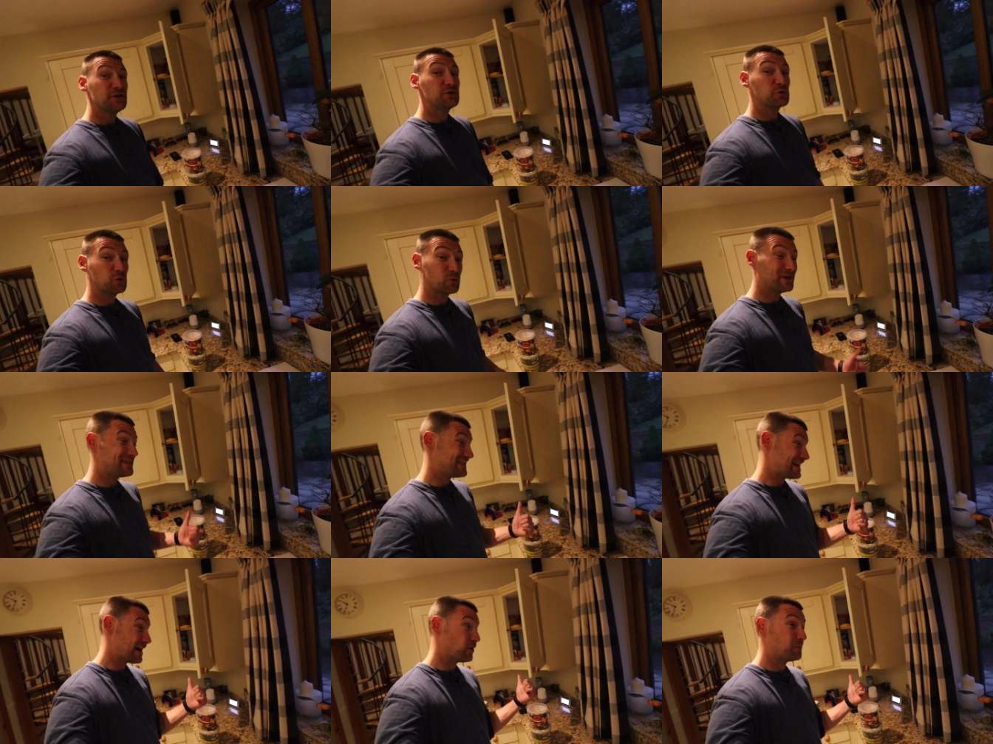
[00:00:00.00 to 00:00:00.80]
you can
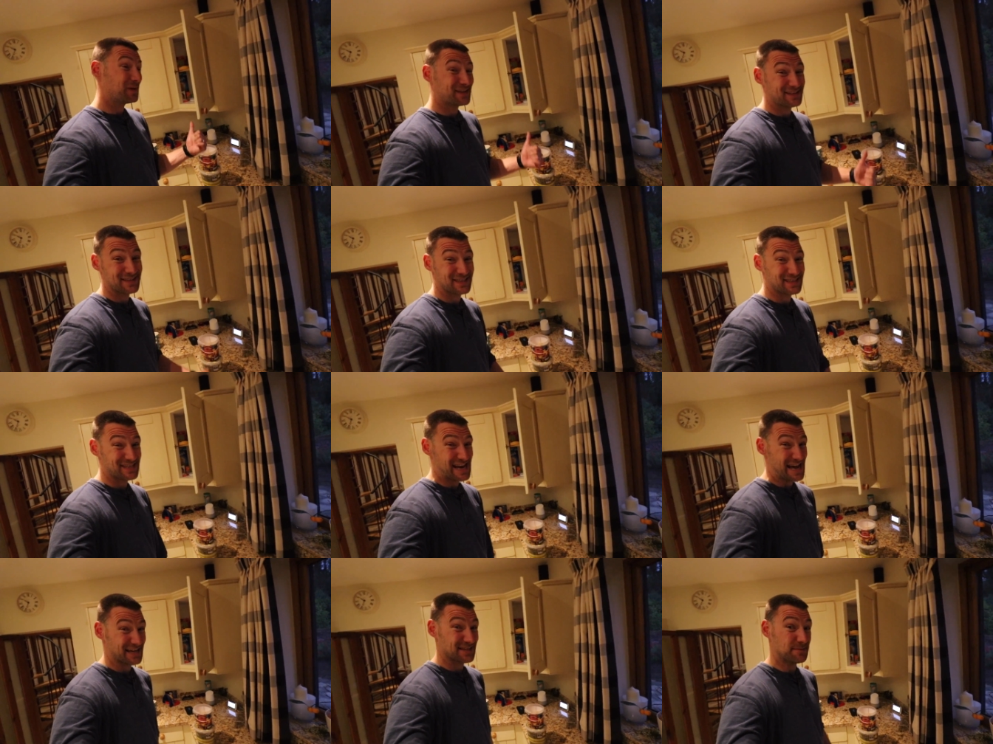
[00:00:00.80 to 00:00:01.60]
always tell because the
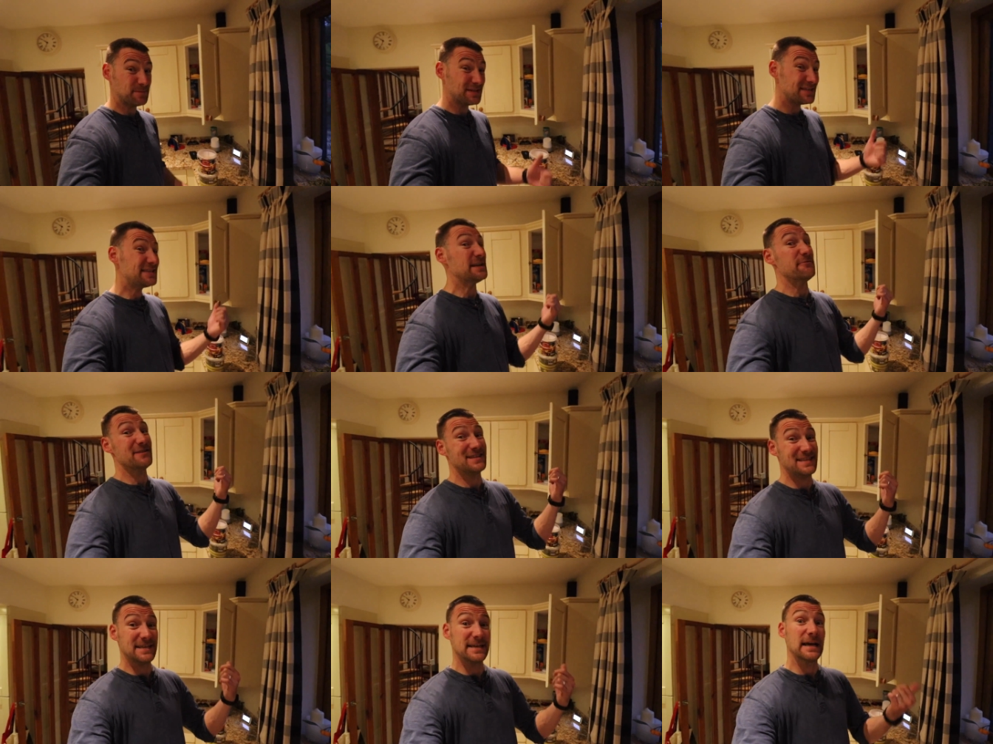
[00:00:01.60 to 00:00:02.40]
snacks
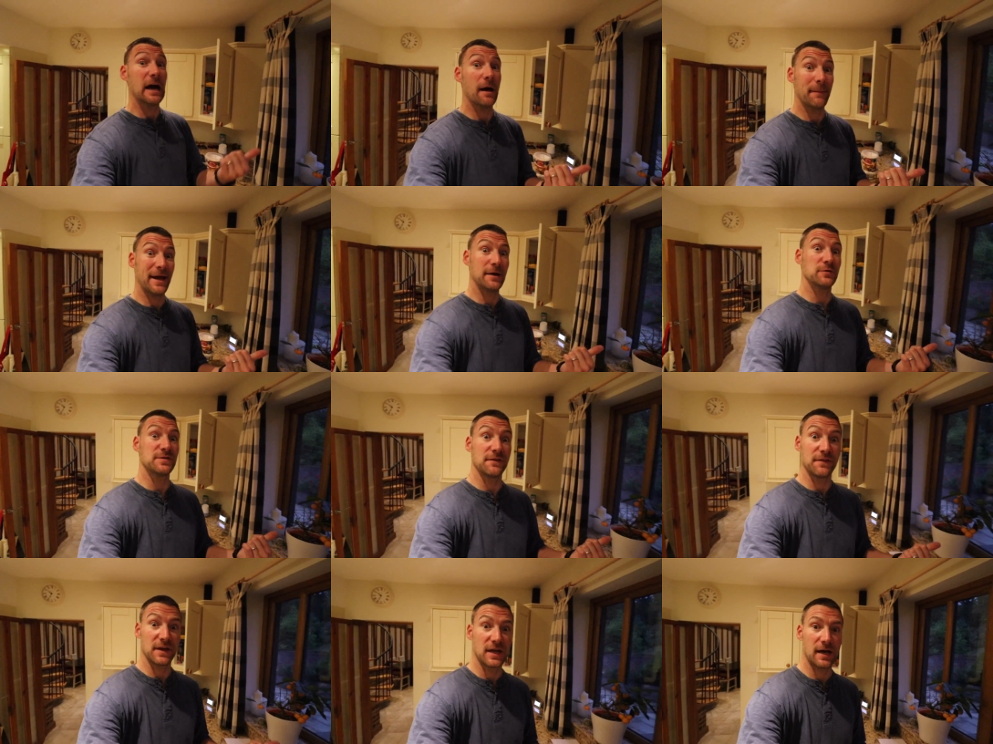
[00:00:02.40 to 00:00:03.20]
mysteriously come out
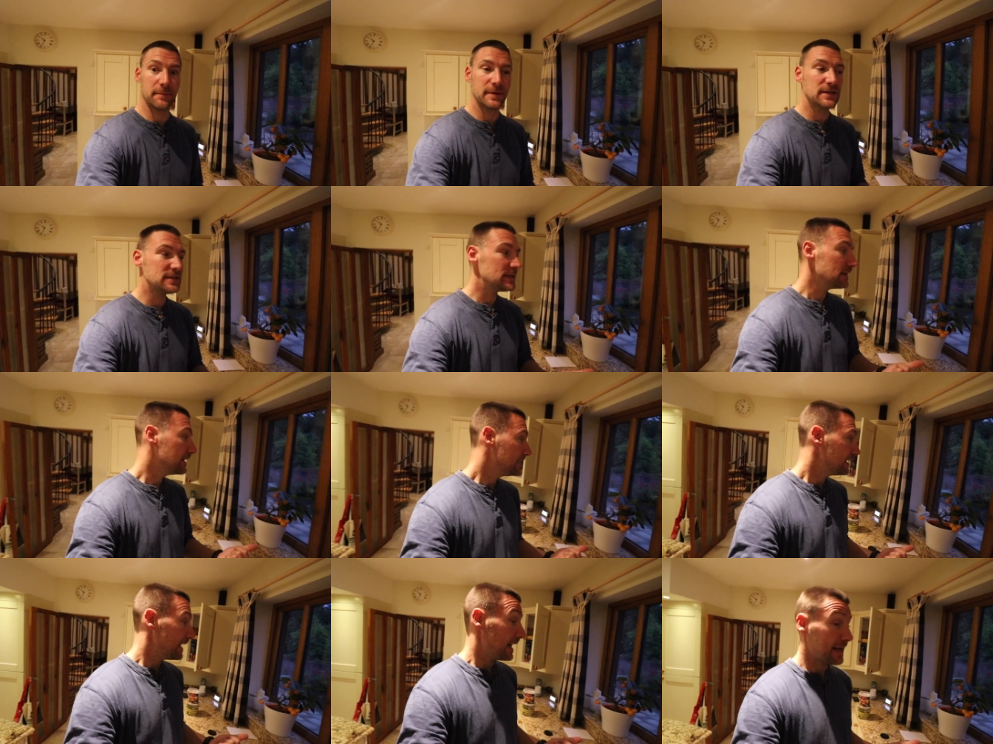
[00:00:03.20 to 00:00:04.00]
of the cupboard
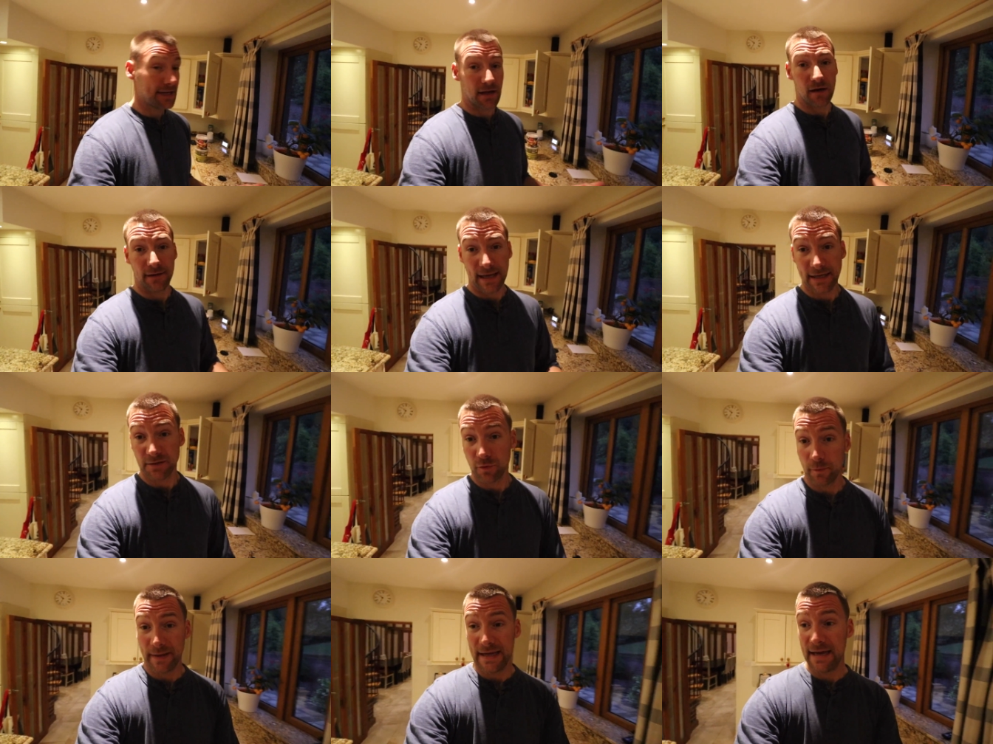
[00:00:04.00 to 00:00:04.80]
and our guest
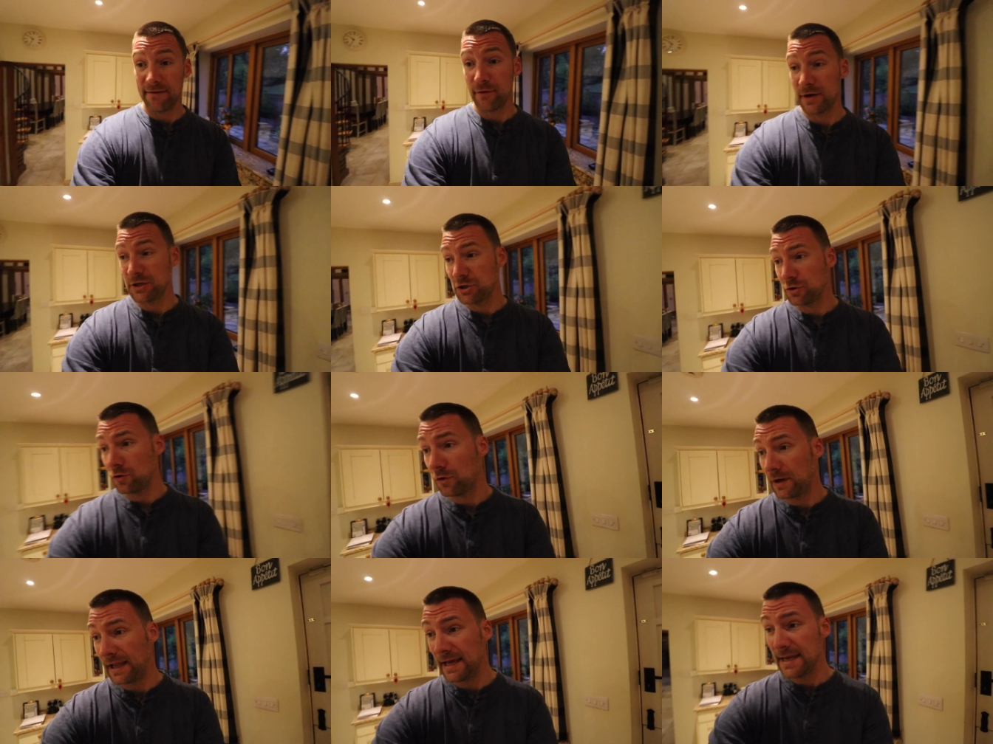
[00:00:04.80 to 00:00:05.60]
will be here very
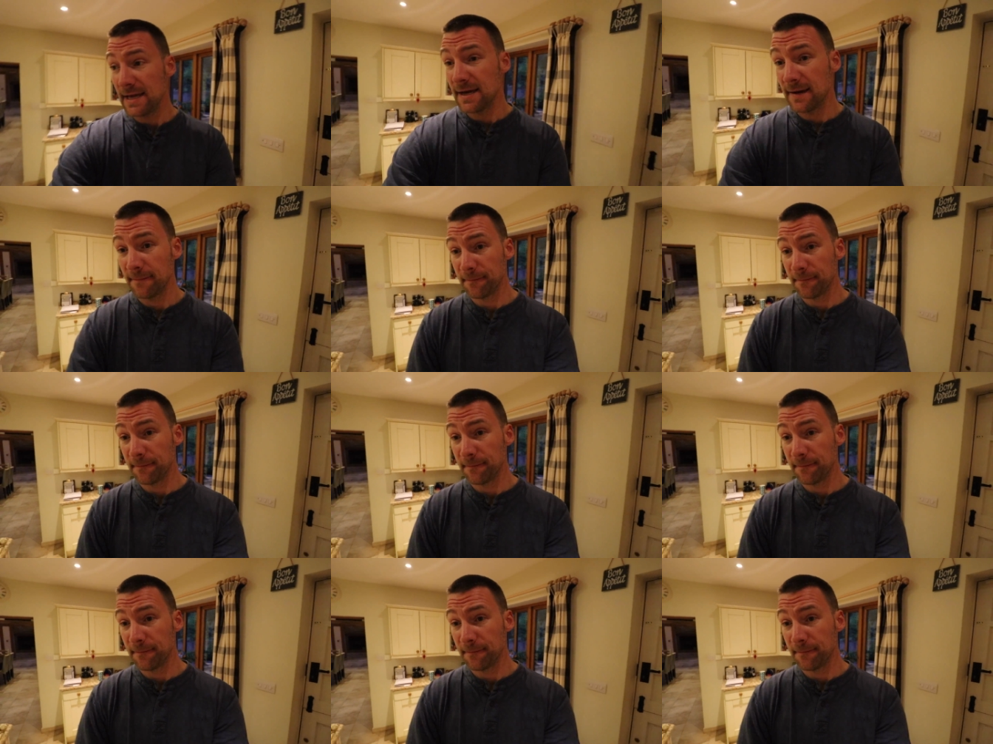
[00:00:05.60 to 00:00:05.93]
shortly.